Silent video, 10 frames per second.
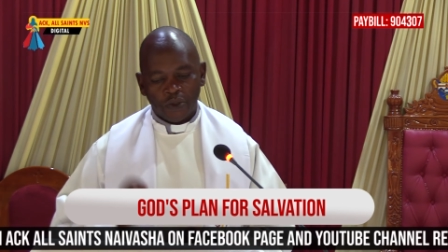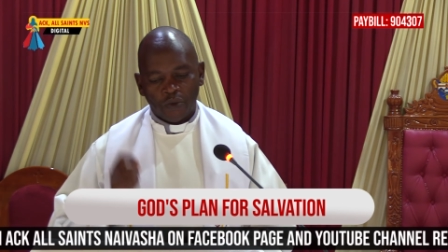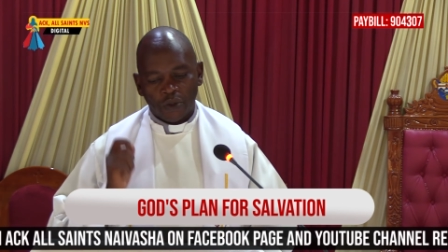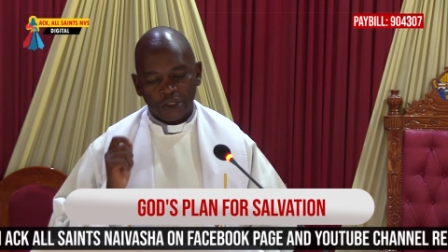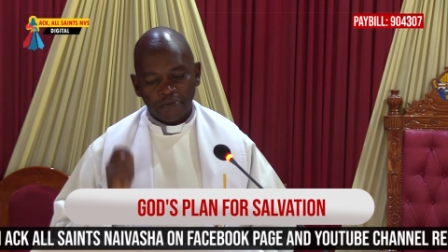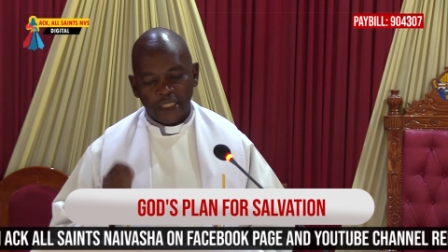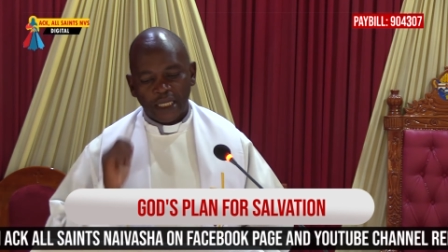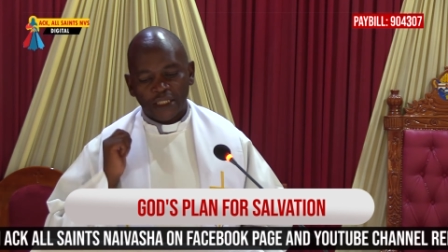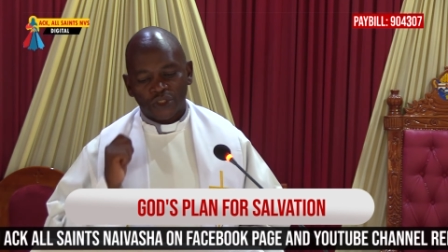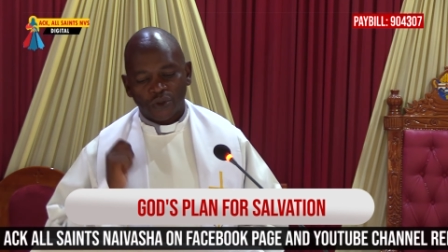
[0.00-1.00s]
he was made
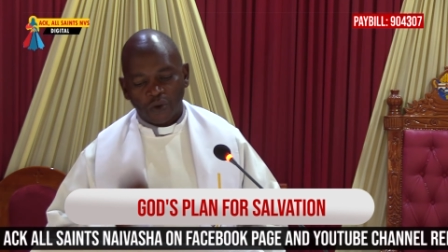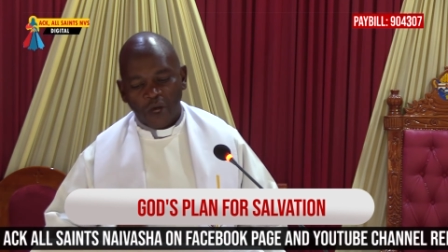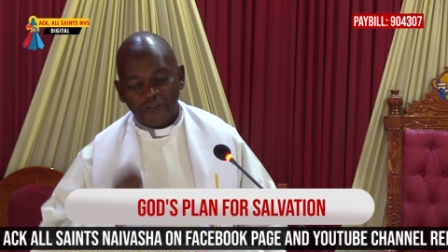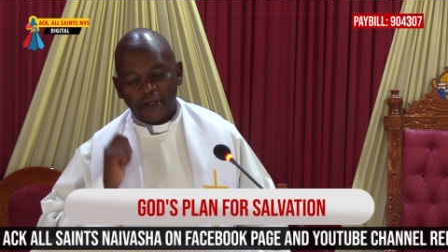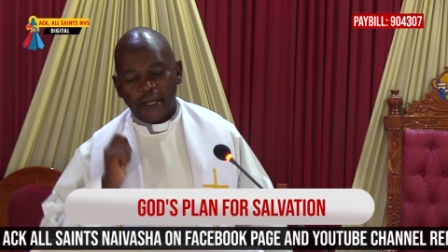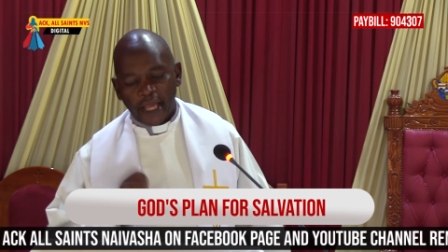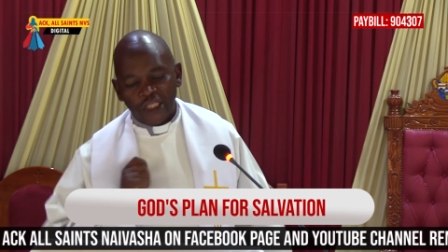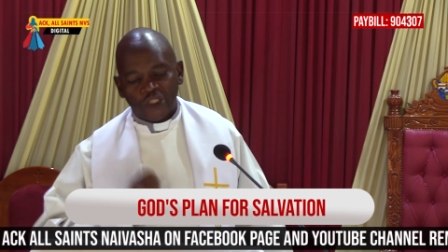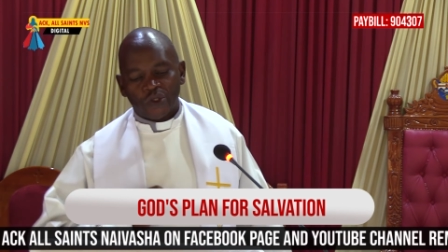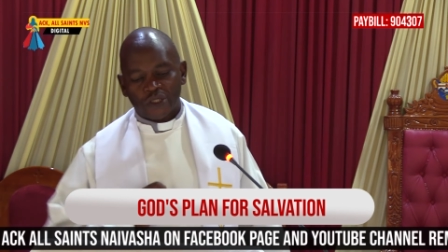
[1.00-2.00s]
a little lower than
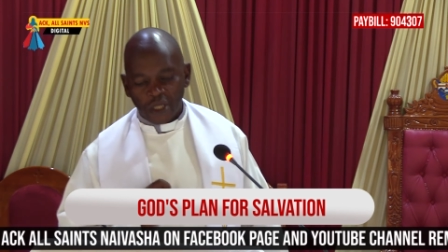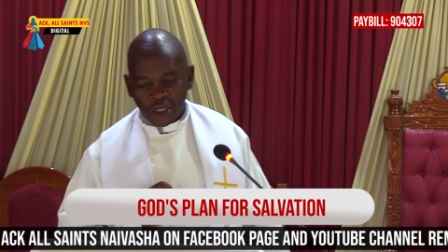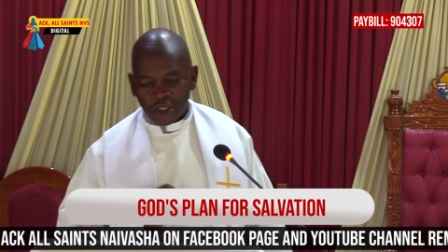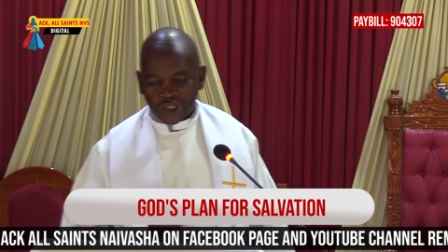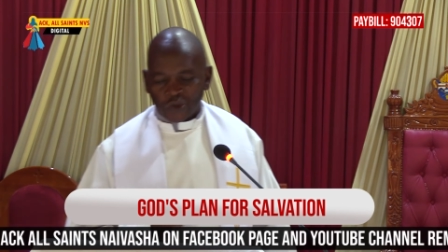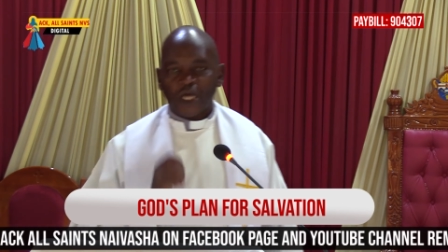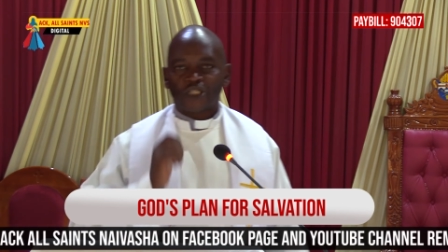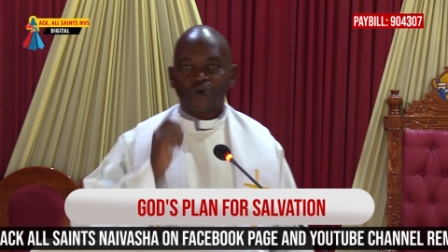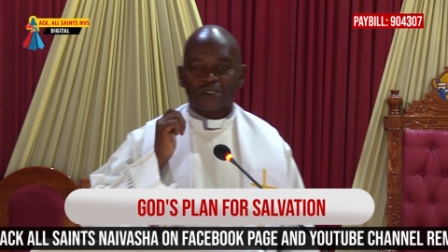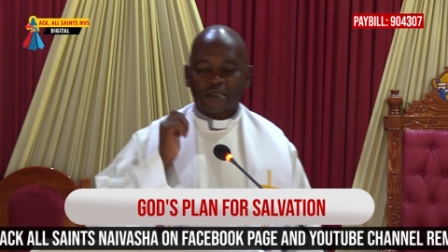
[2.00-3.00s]
angels so
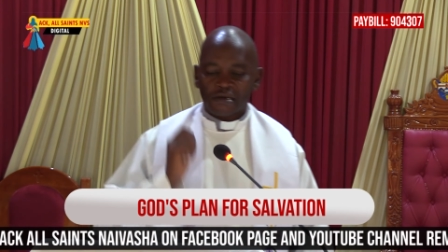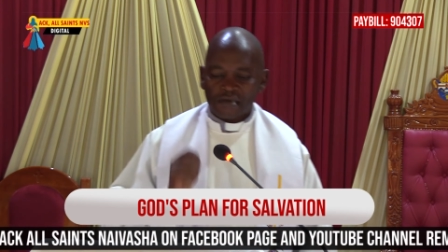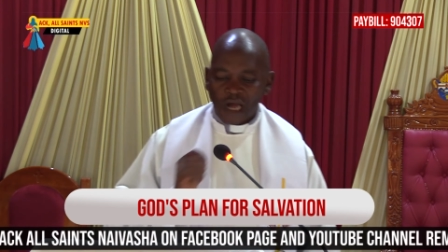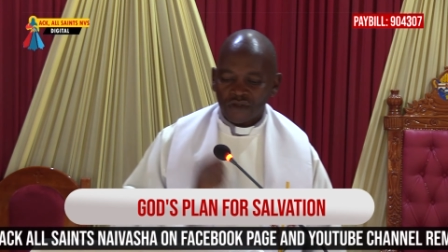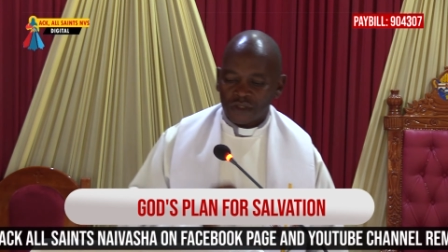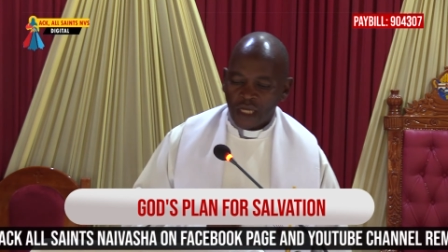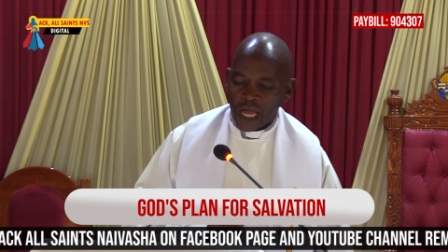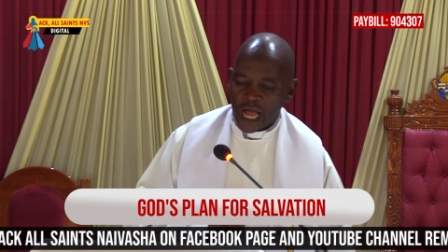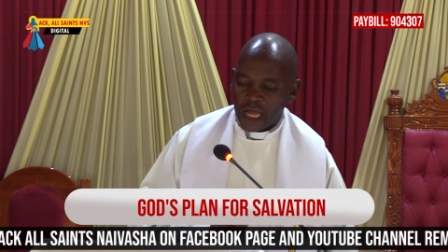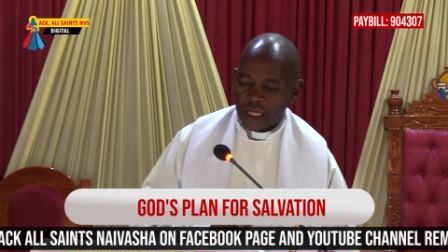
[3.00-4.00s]
that was crowned
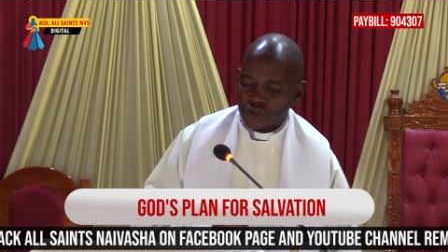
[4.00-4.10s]
uh,